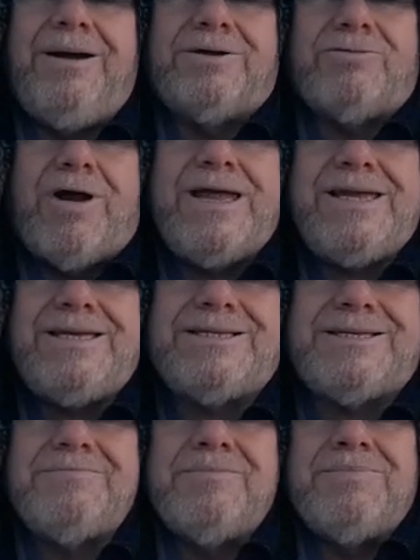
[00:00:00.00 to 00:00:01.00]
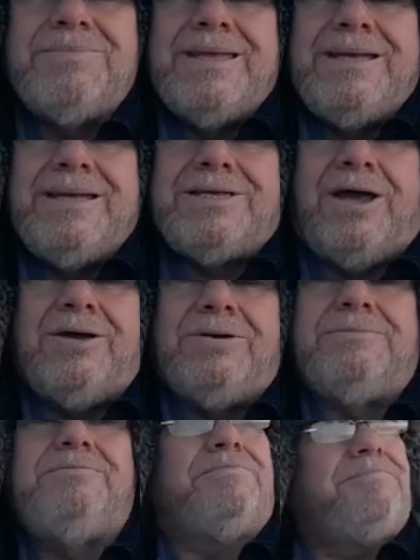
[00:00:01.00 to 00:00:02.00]
graze. So
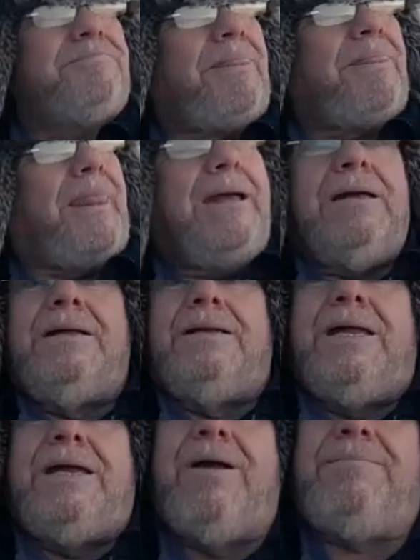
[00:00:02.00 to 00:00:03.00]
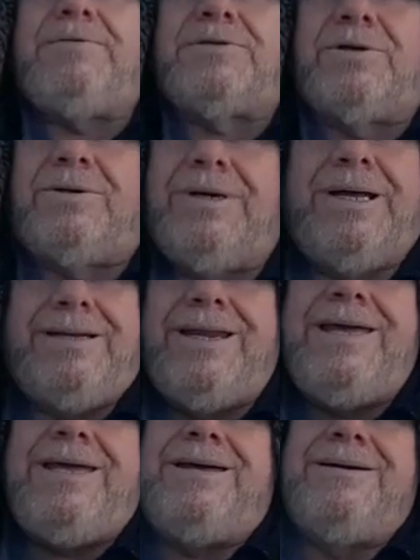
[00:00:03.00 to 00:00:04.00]
Lee
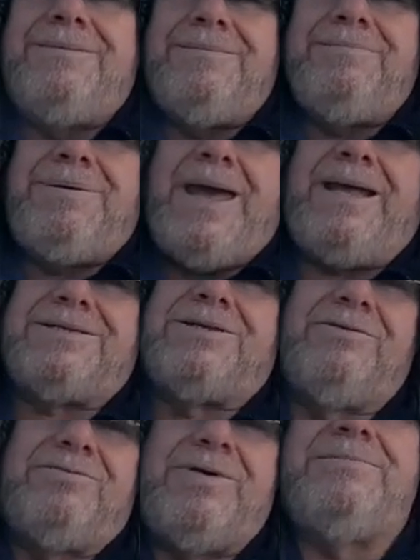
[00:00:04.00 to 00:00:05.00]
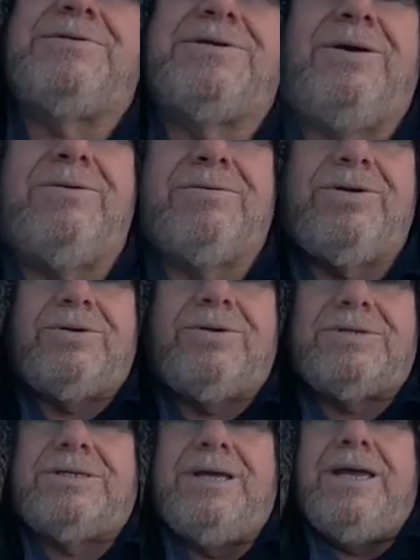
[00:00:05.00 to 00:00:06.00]
Petts of Remsol, of
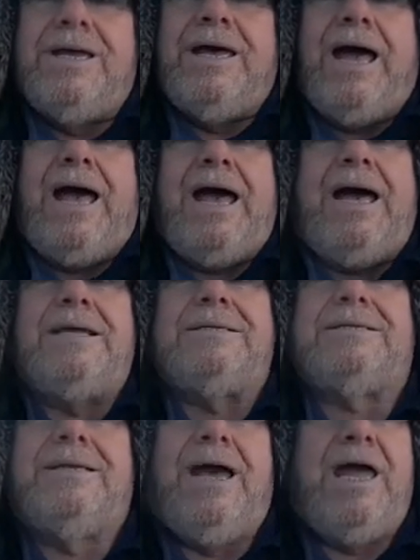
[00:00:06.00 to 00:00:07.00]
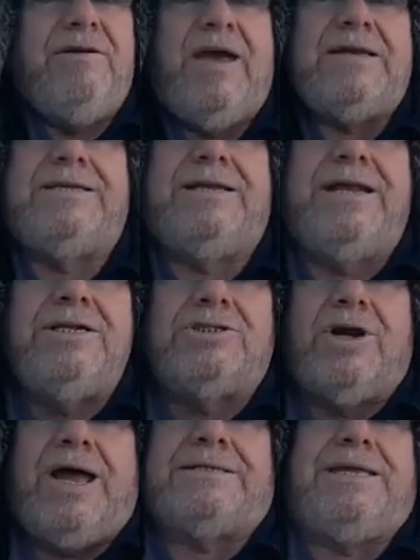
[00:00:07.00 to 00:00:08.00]
course, has a vested
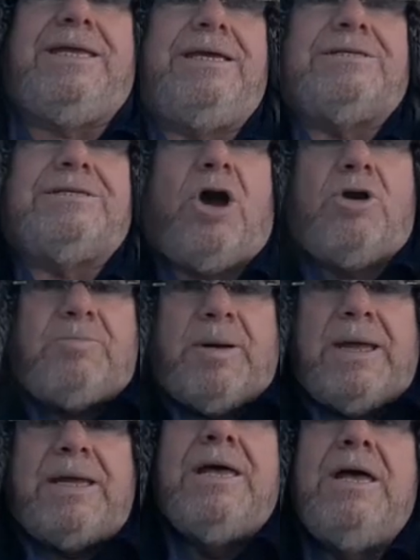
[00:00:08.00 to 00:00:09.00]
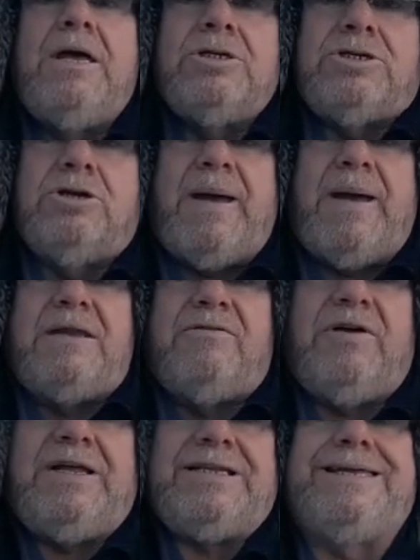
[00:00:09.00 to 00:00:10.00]
interest. He is hoping to
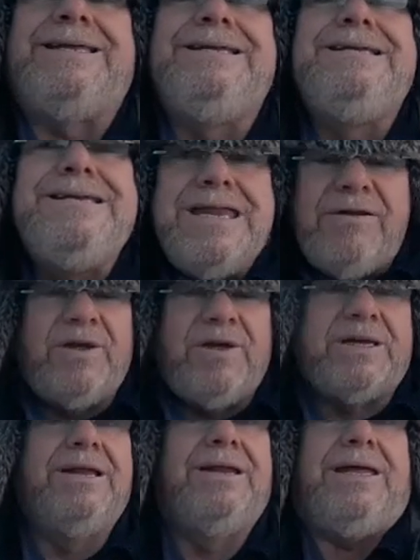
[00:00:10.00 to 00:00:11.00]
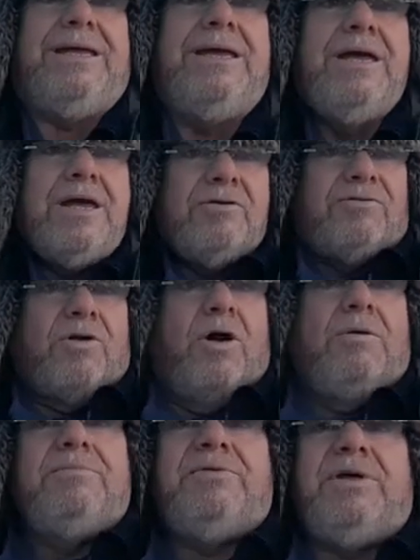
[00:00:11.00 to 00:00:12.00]
benefit significantly
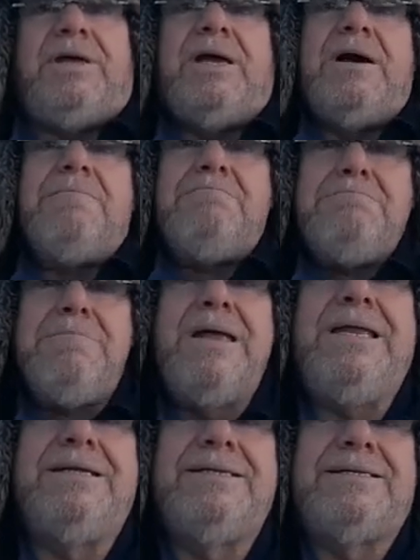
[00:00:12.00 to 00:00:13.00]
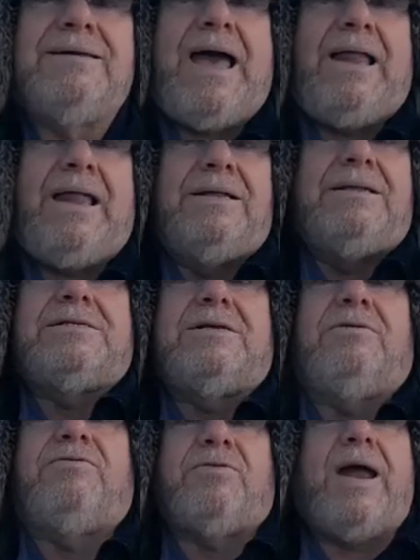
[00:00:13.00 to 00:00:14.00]
from the millions of gallons
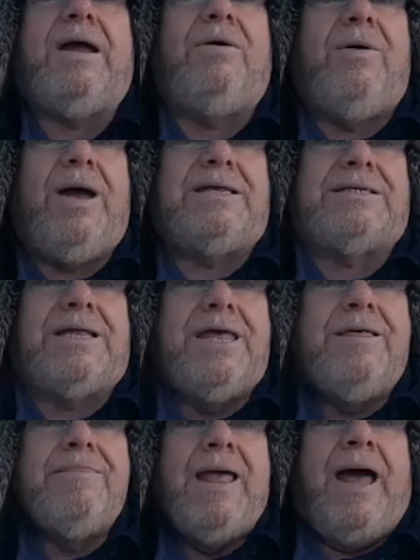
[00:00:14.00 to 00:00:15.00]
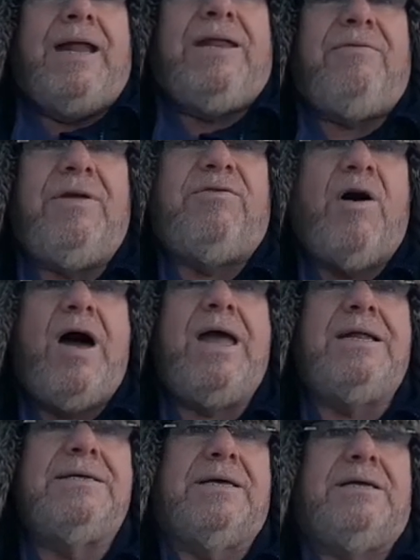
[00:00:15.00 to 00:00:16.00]
of frack waste, and if he
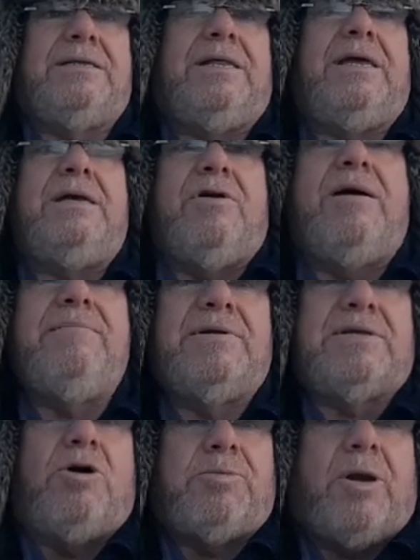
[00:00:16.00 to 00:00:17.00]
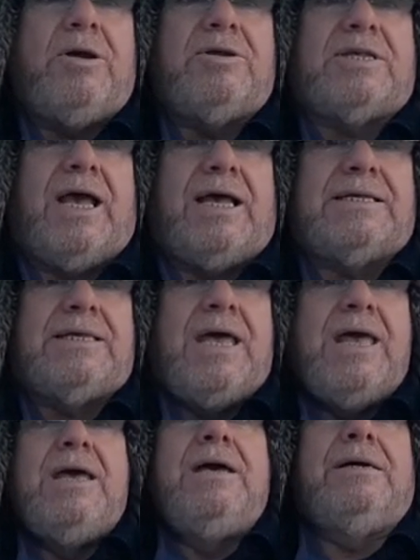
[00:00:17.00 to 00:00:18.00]
finds that the Remsol process
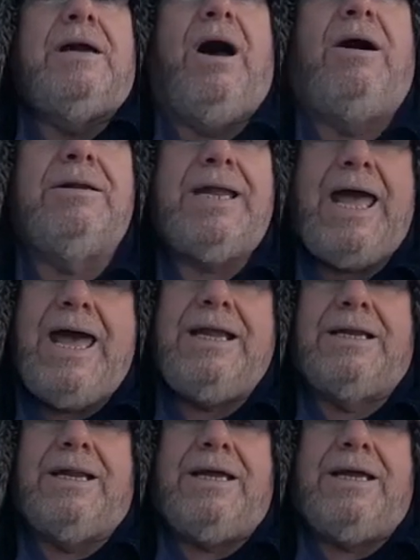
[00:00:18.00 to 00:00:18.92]
can't handle